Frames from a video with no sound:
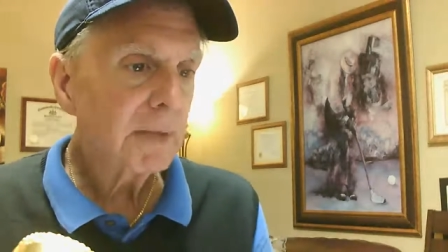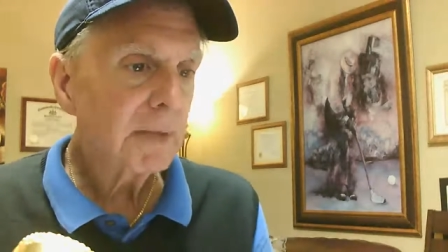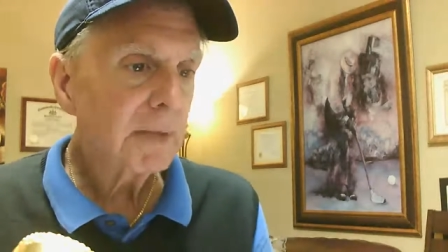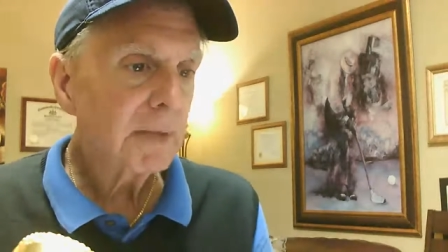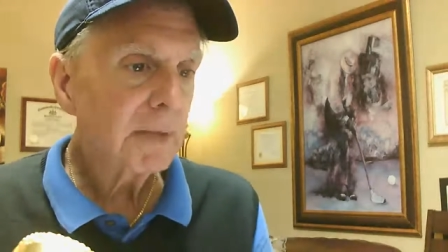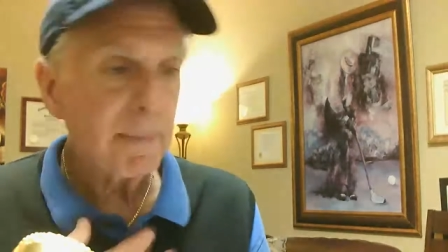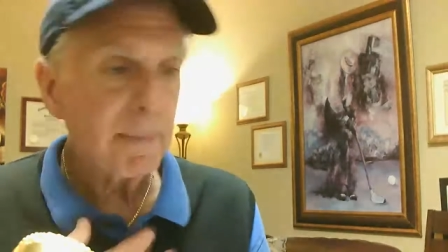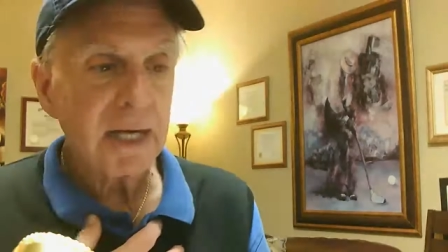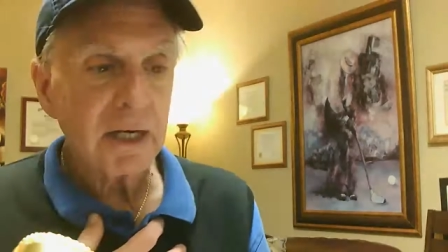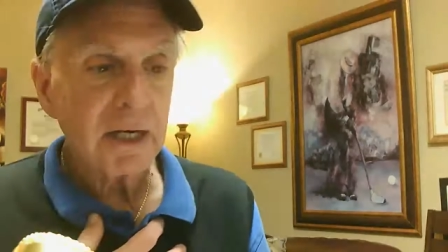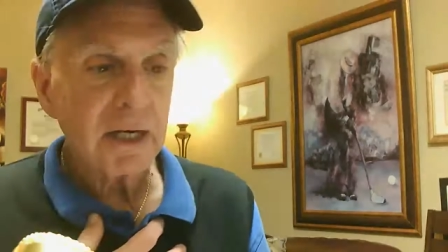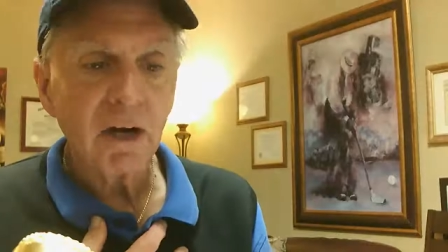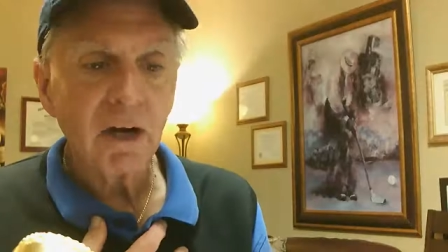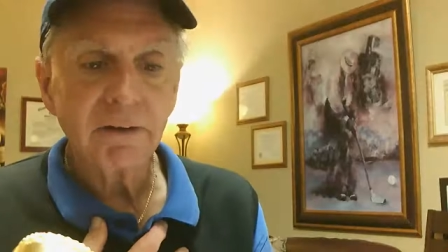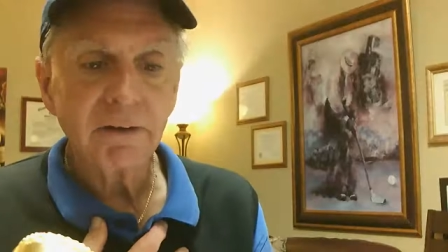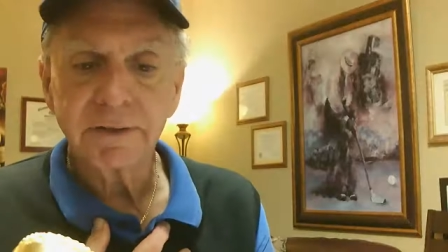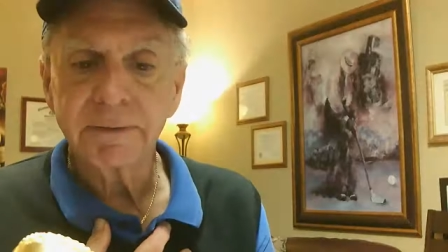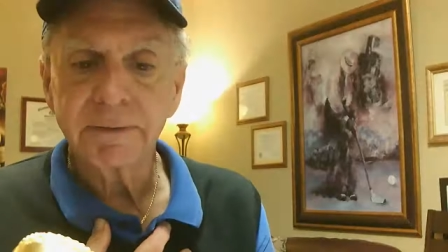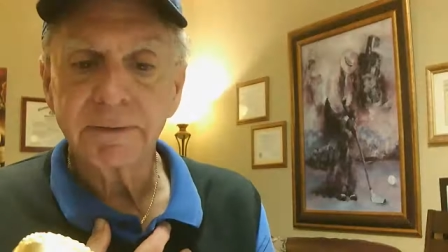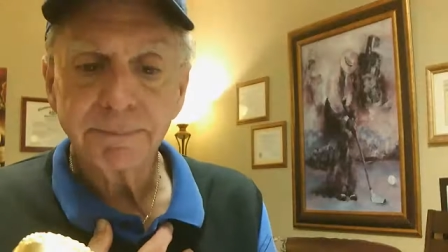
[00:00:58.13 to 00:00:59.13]
I'm out
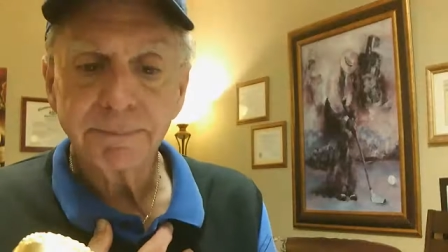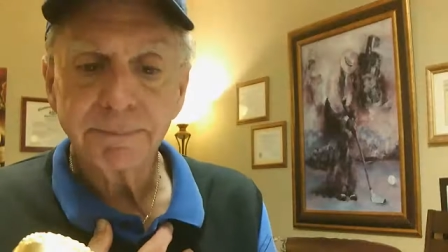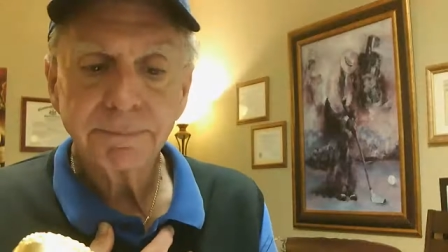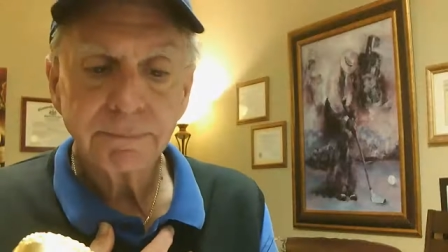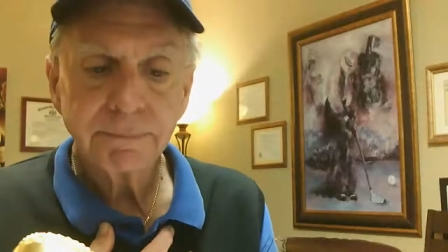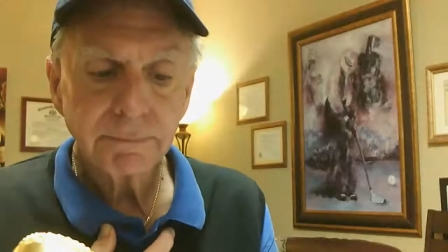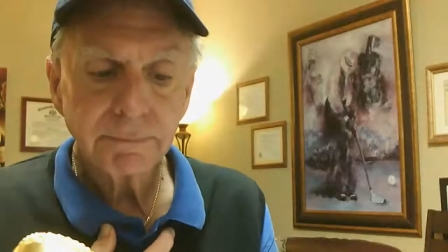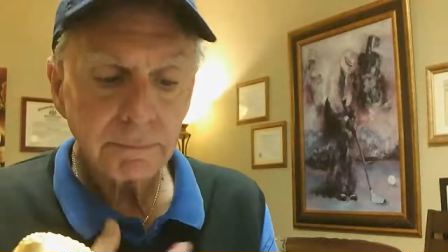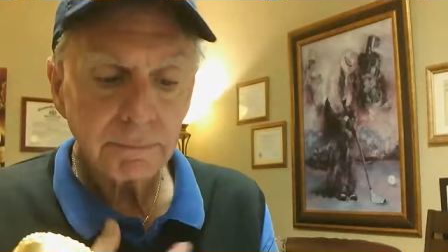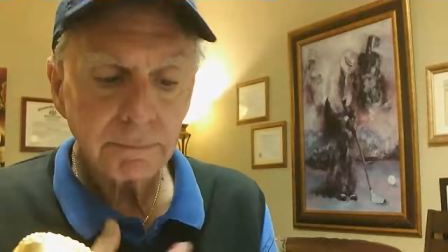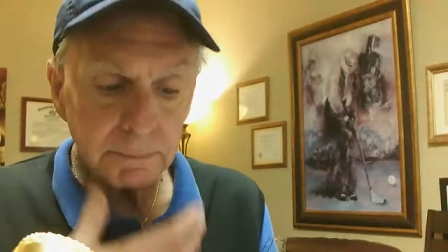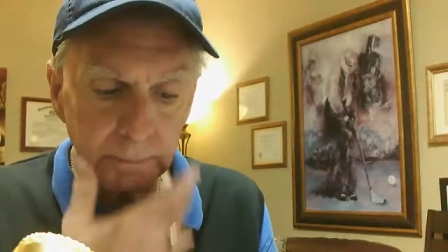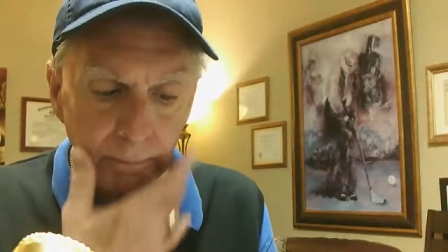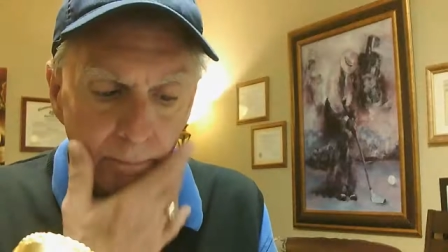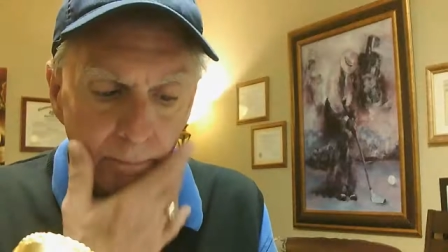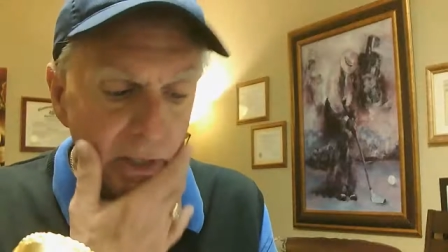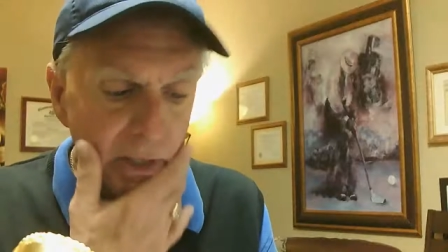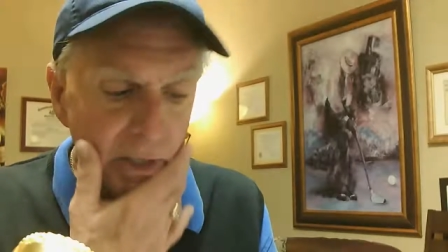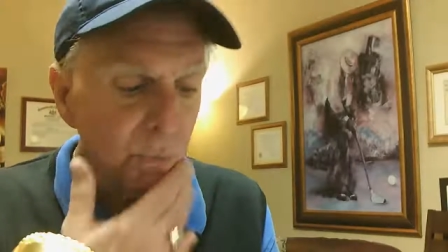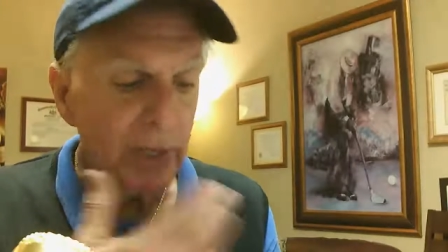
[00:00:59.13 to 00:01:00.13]
golfing,
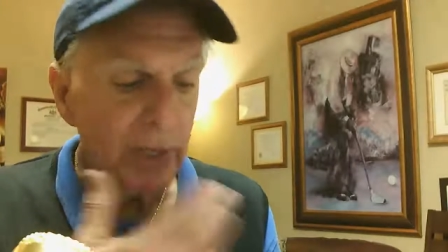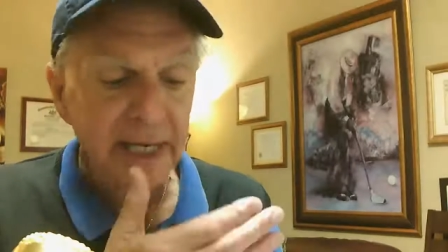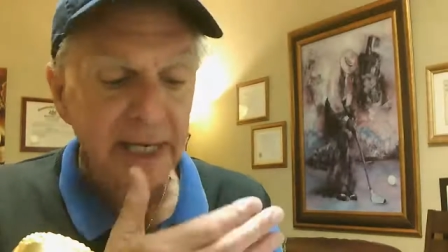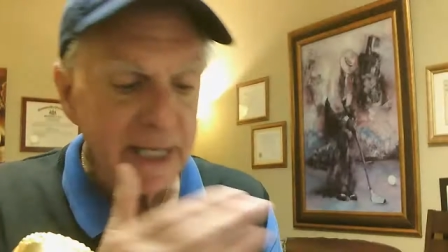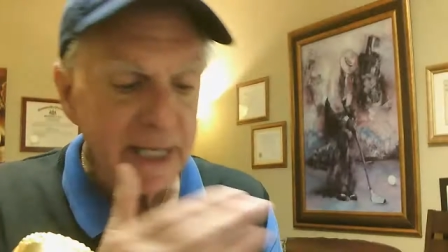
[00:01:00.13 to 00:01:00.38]
and we had to